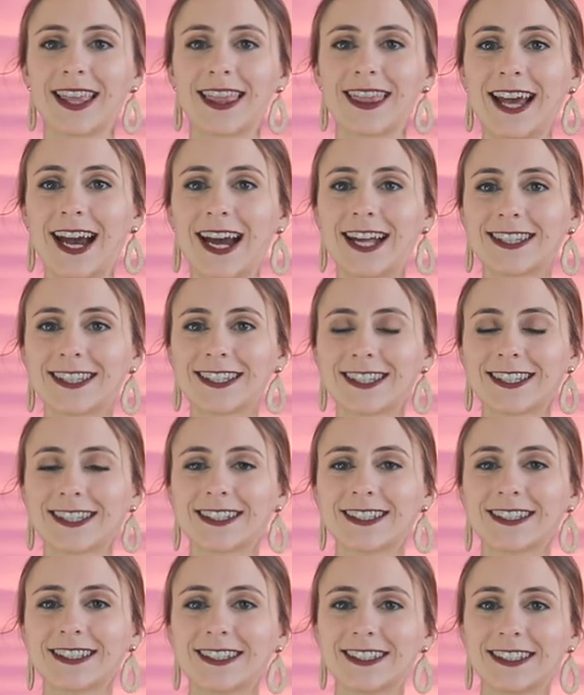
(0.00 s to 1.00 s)
That's
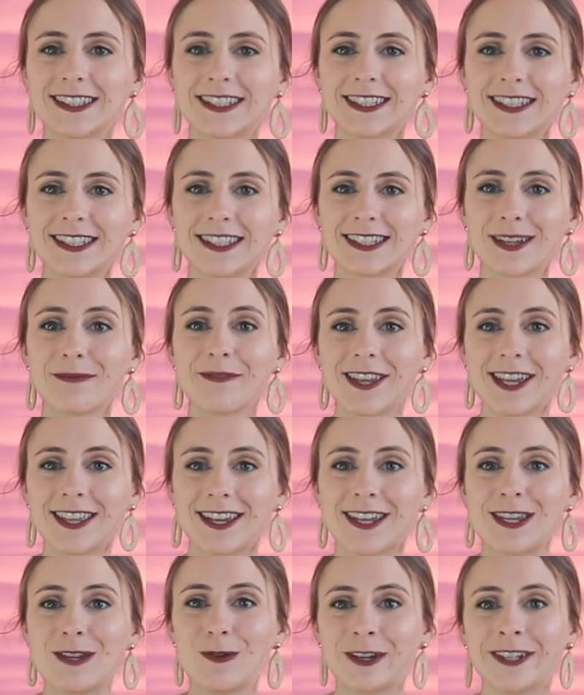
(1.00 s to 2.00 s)
something
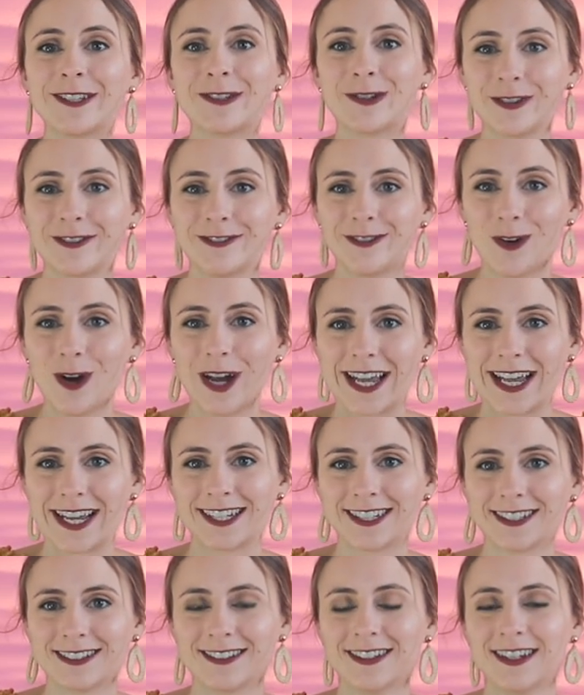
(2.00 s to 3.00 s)
that you want to avoid.
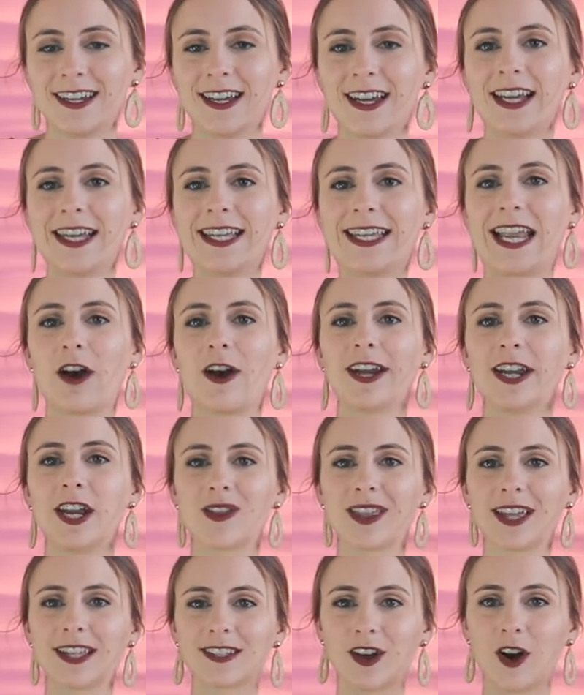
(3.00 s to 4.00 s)
Now I know
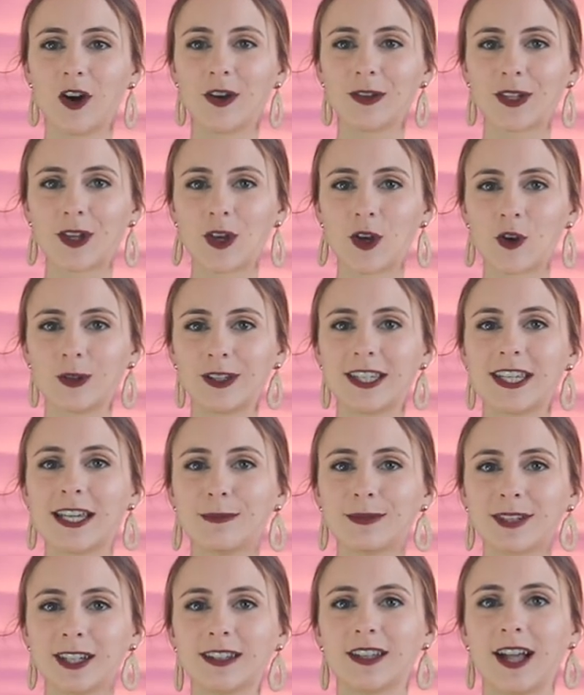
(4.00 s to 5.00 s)
that also
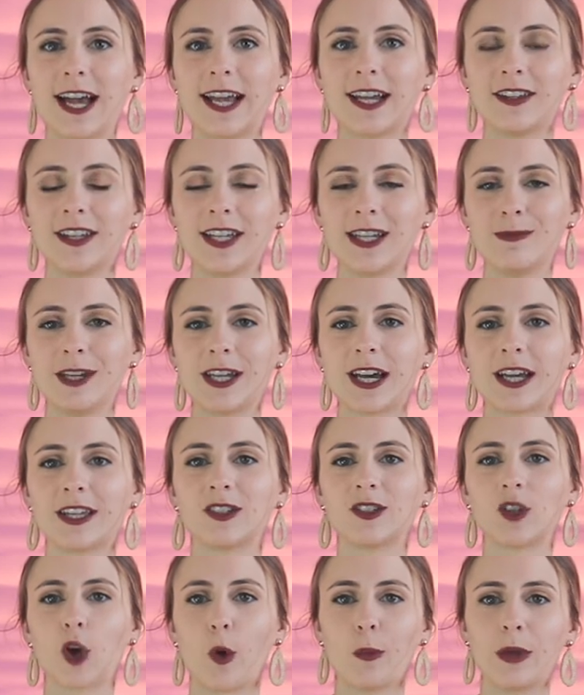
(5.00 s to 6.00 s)
seems unlikely because
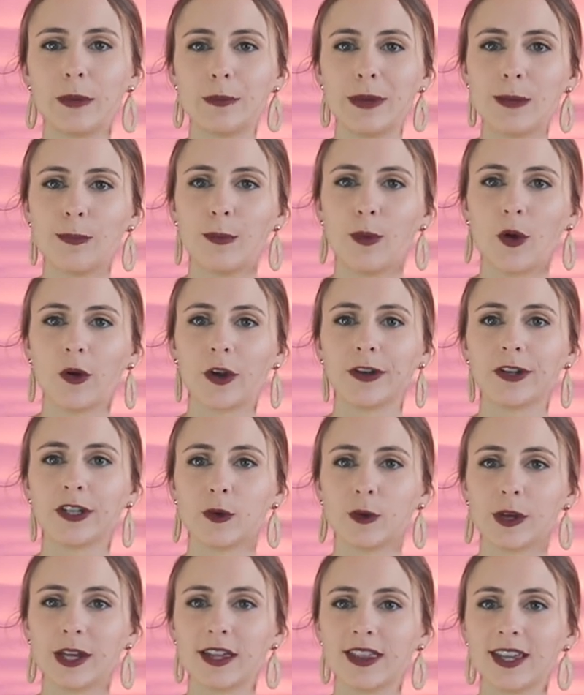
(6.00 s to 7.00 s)
so many people are
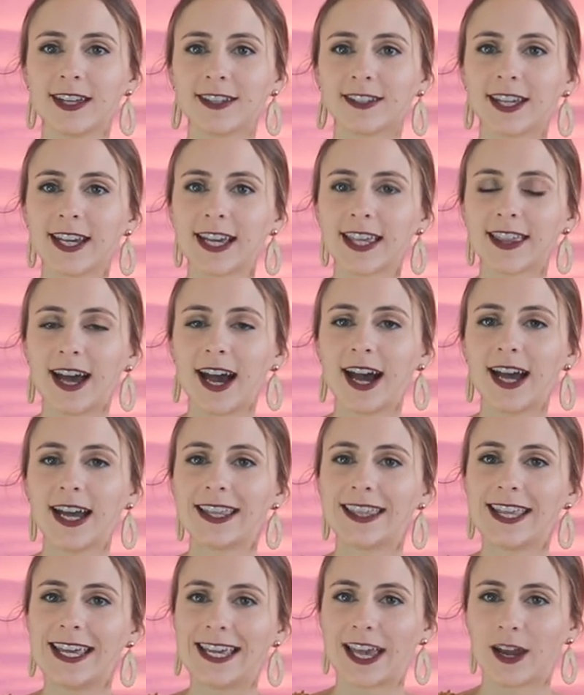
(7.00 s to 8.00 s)
doing things like that
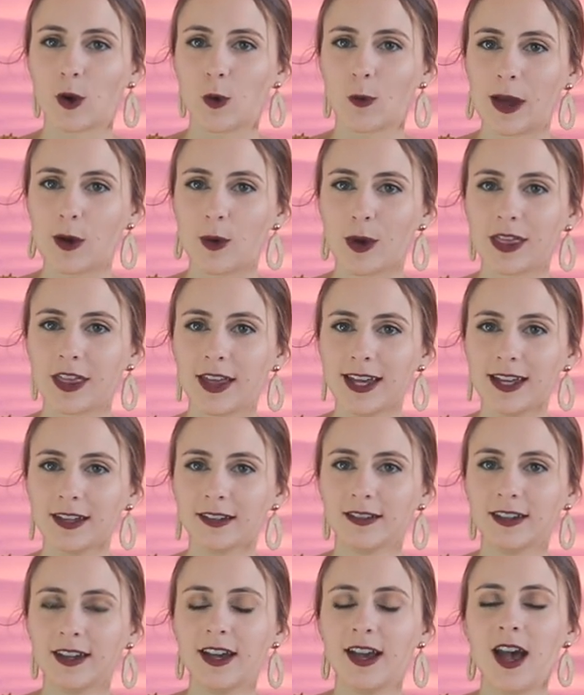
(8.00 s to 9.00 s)
and they get away with it,
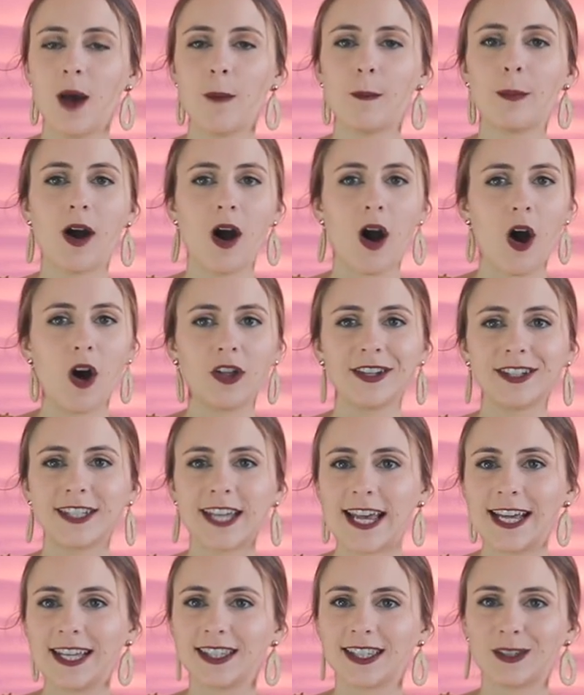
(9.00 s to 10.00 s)
but all it
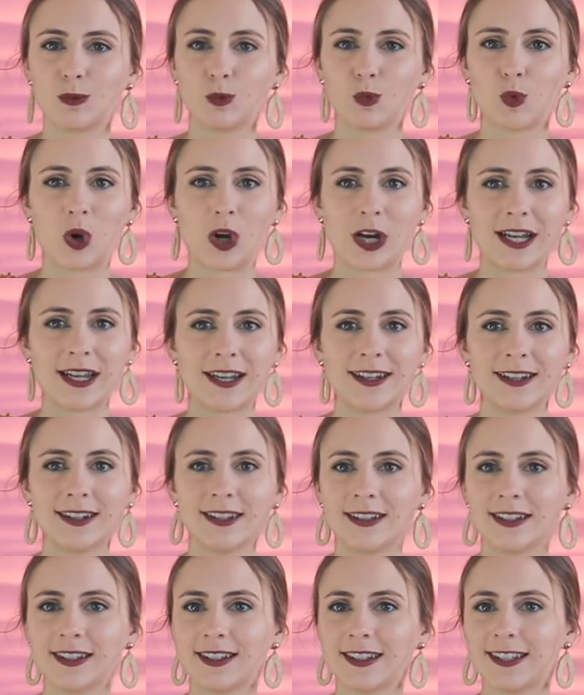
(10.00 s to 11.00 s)
takes is one
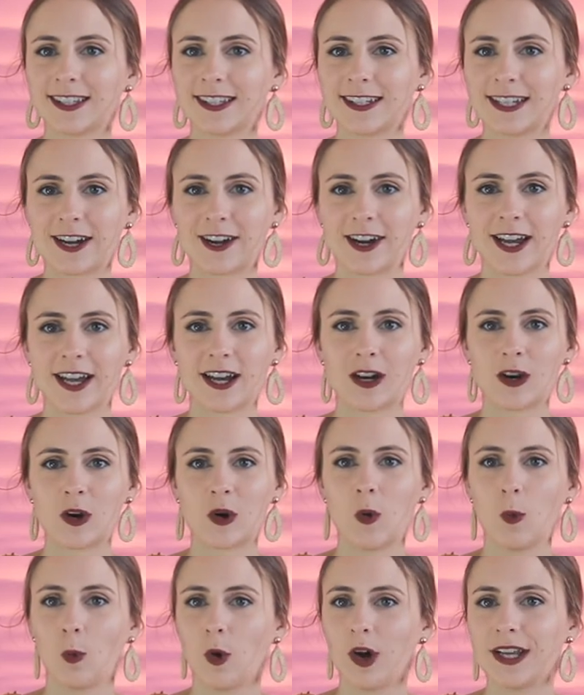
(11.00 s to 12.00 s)
scenario,
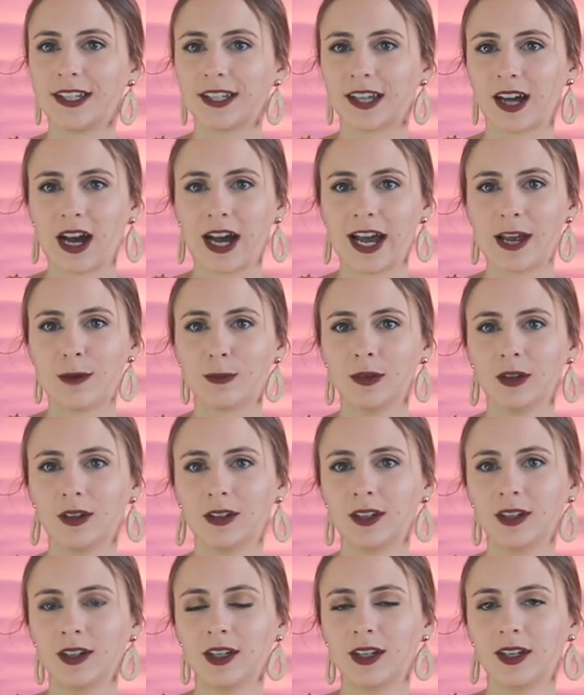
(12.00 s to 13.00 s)
one time
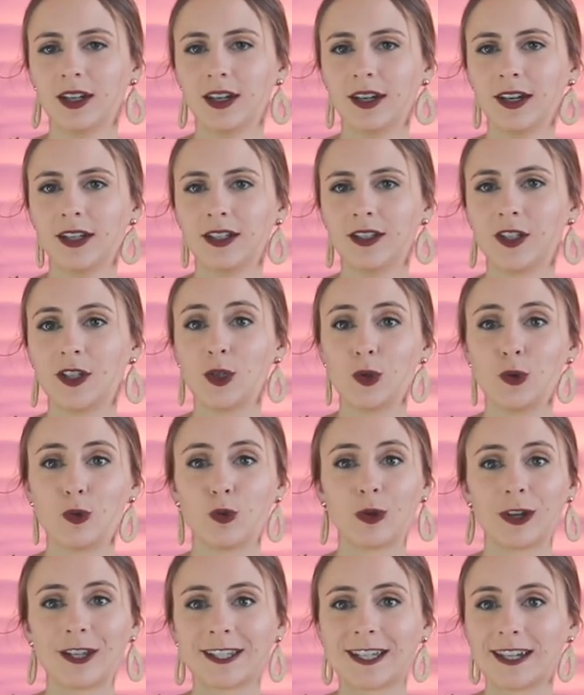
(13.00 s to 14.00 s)
to
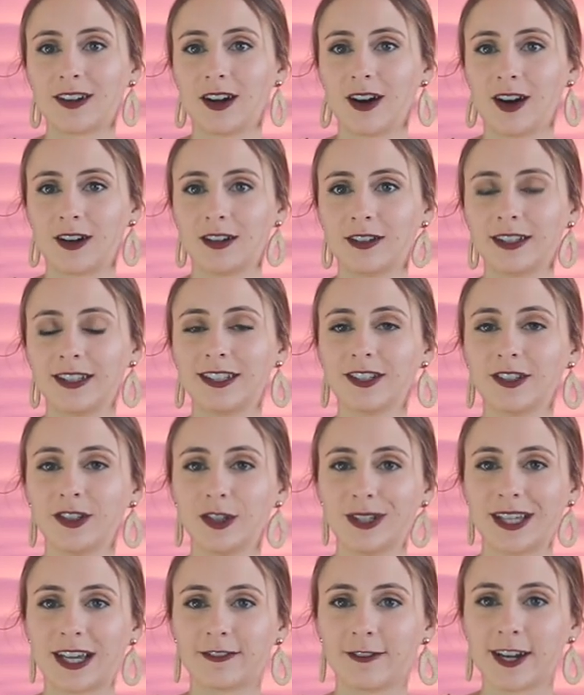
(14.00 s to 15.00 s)
risk it all and to
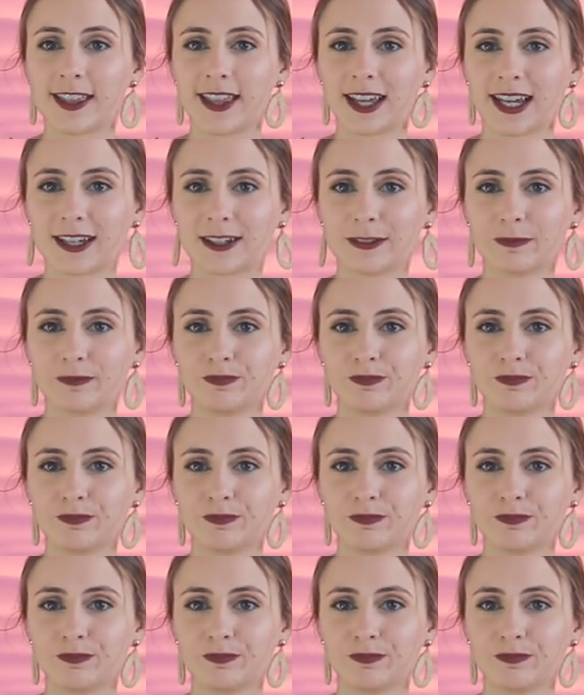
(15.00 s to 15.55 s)
lose everything.